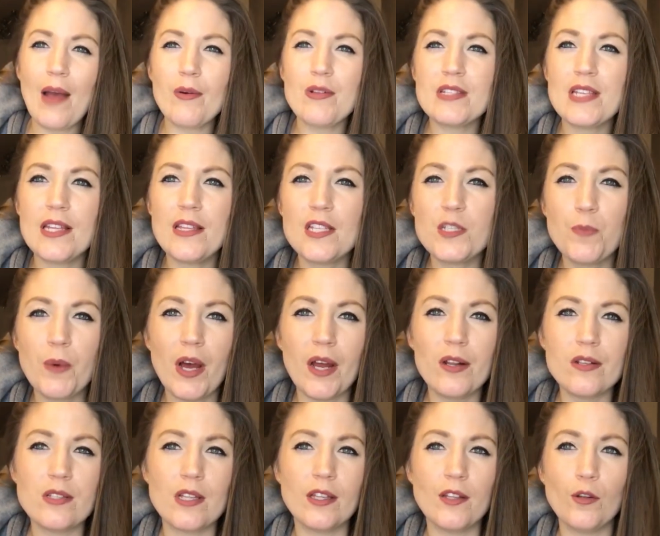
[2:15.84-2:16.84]
I would say this
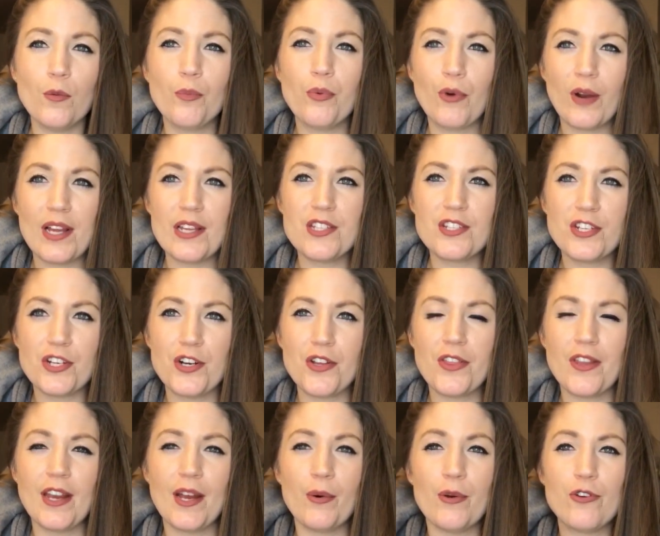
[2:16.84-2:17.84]
bottle's a little pricier
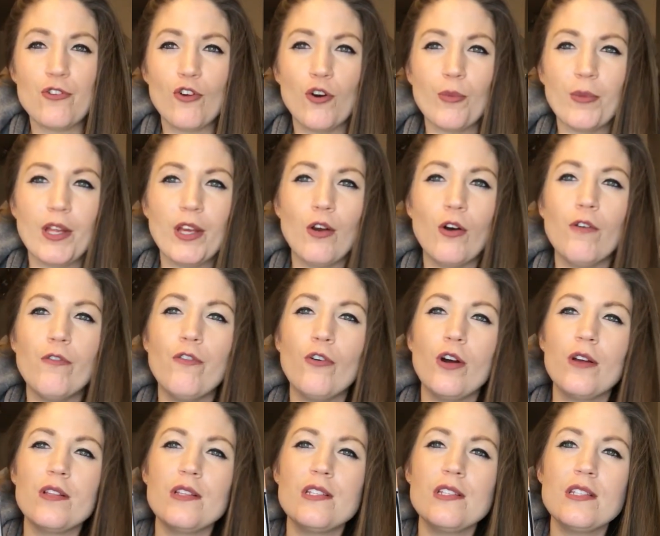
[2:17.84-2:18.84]
than I would normally go
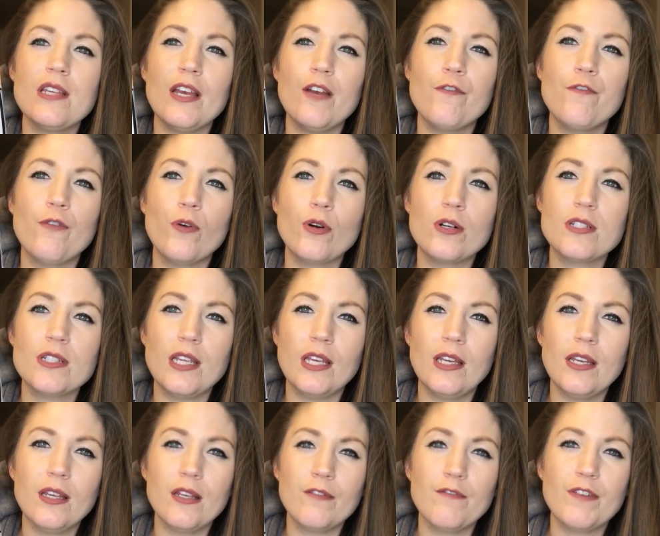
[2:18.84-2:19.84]
for. This is like a
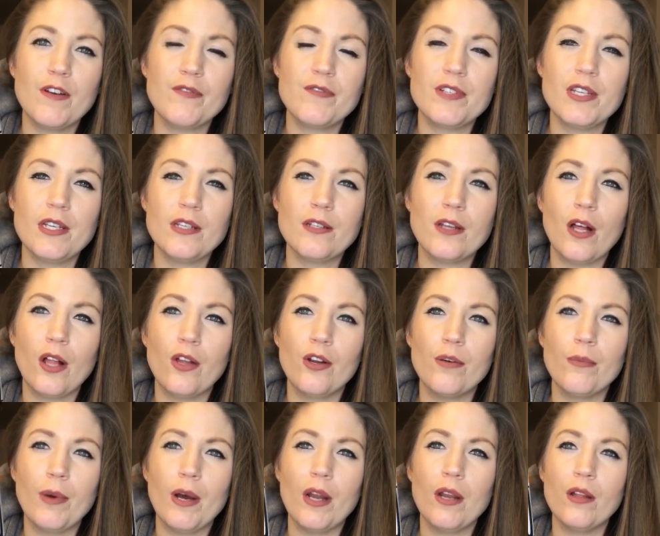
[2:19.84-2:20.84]
$14,
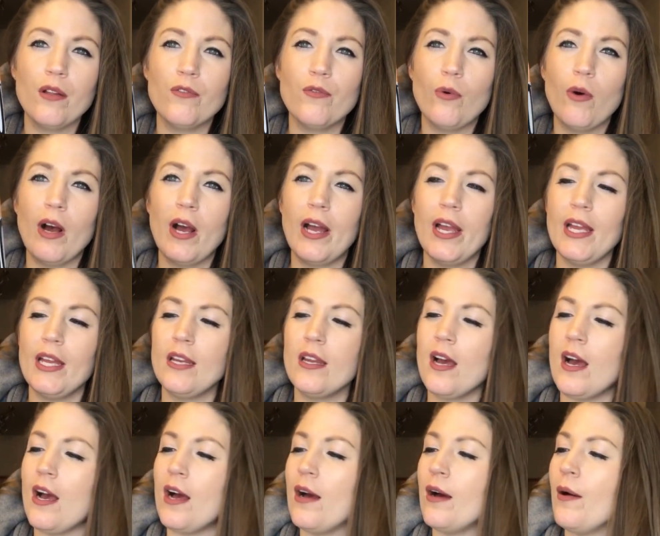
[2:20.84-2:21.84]
$15 bottle of wine.
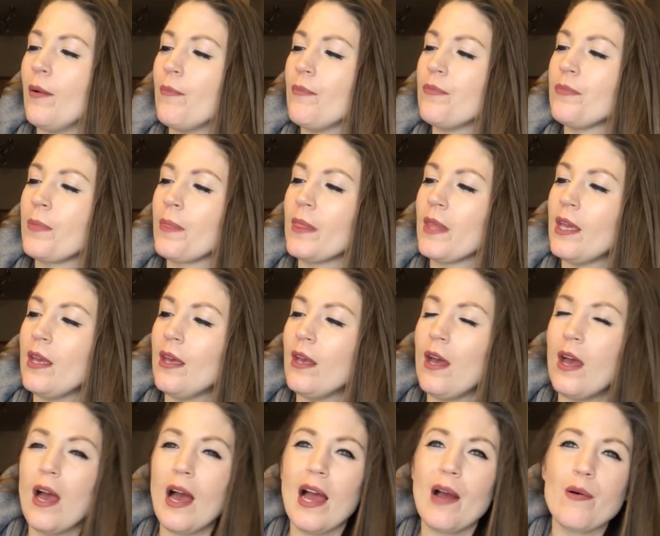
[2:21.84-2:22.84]

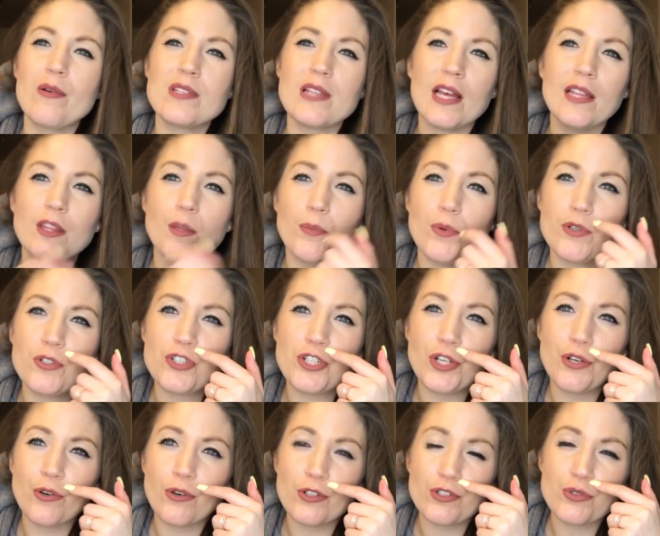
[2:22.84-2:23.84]
I was at the bougie
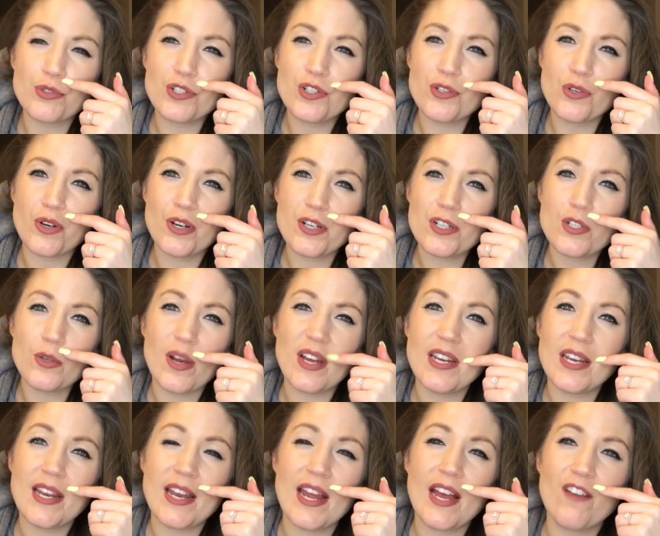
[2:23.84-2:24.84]
grocery store, so I
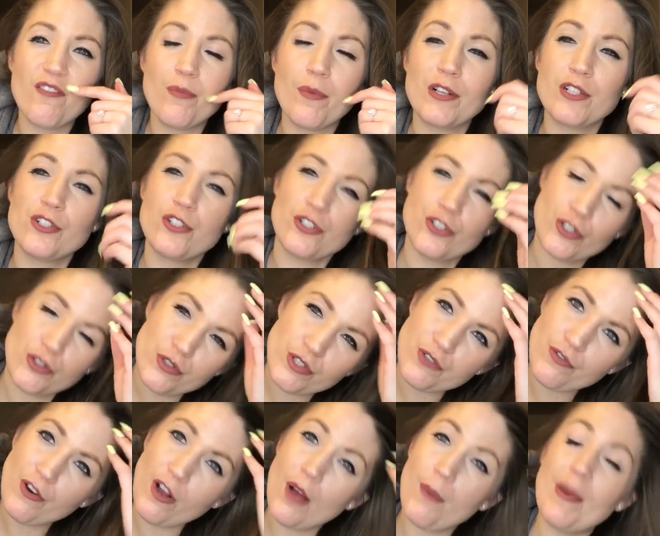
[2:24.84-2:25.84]
didn't have much to choose
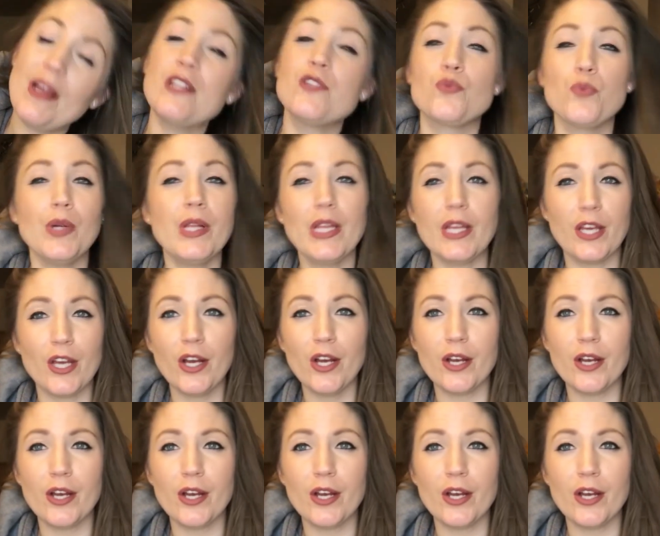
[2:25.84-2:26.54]
from. It's really good.